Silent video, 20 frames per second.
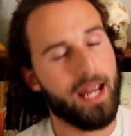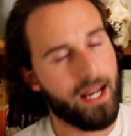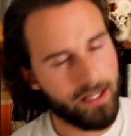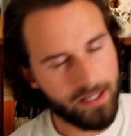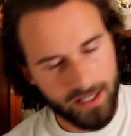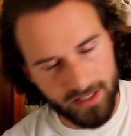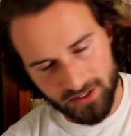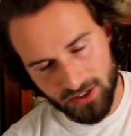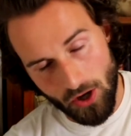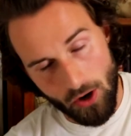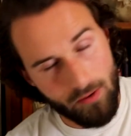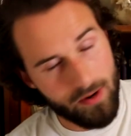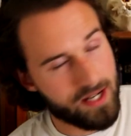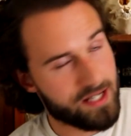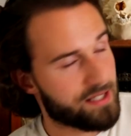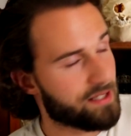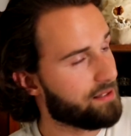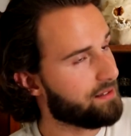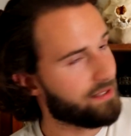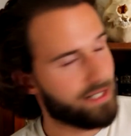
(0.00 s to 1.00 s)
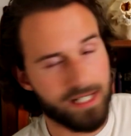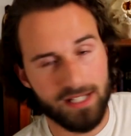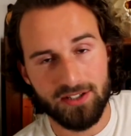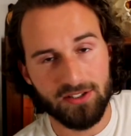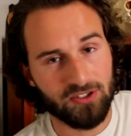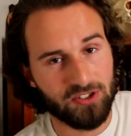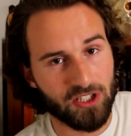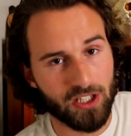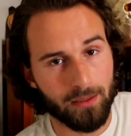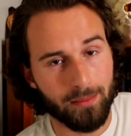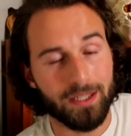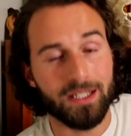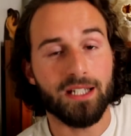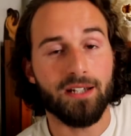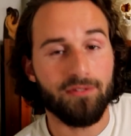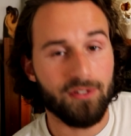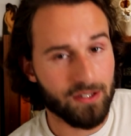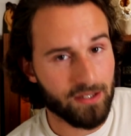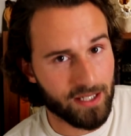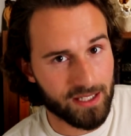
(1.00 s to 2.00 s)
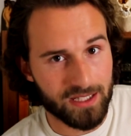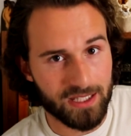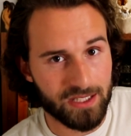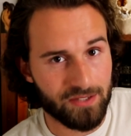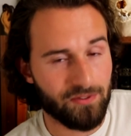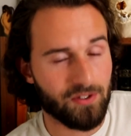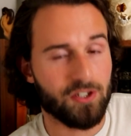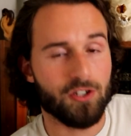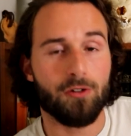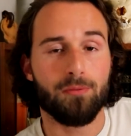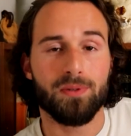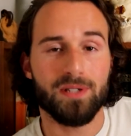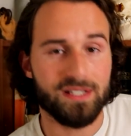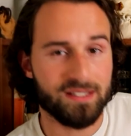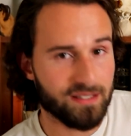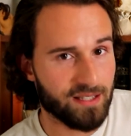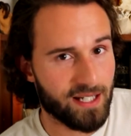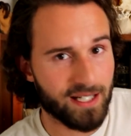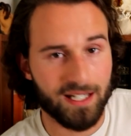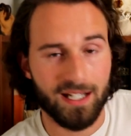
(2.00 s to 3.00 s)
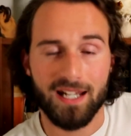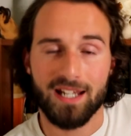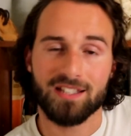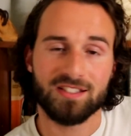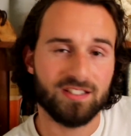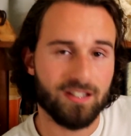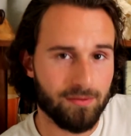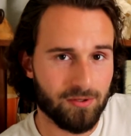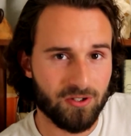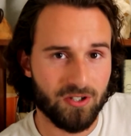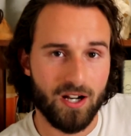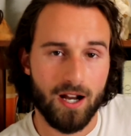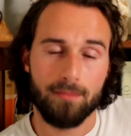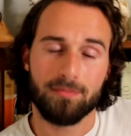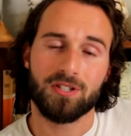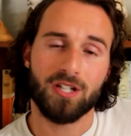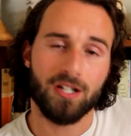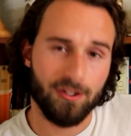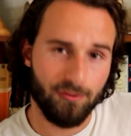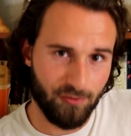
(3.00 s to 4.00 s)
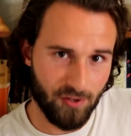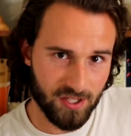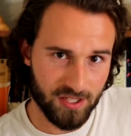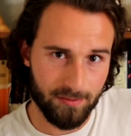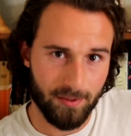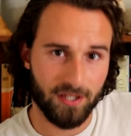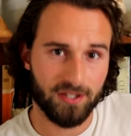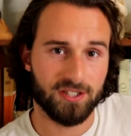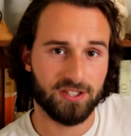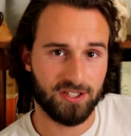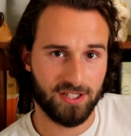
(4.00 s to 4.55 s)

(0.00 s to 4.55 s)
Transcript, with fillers: And as always, ladies and gentlemen, if you like this video, please like it and subscribe. Tell your friends about the